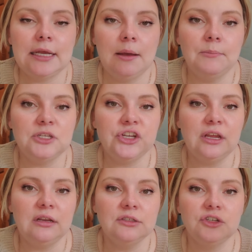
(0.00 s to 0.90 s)
Bunching
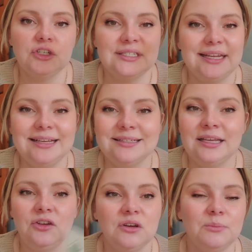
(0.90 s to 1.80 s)
onions are just easy.
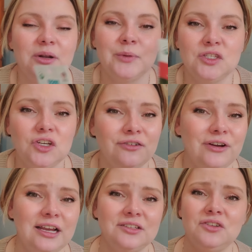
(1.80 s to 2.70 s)
You can put them in stir
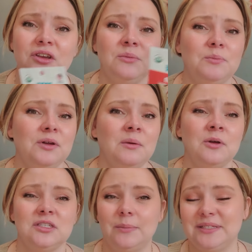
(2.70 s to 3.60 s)
fries. You can put them on
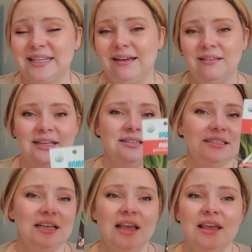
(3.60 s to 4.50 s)
top of salads.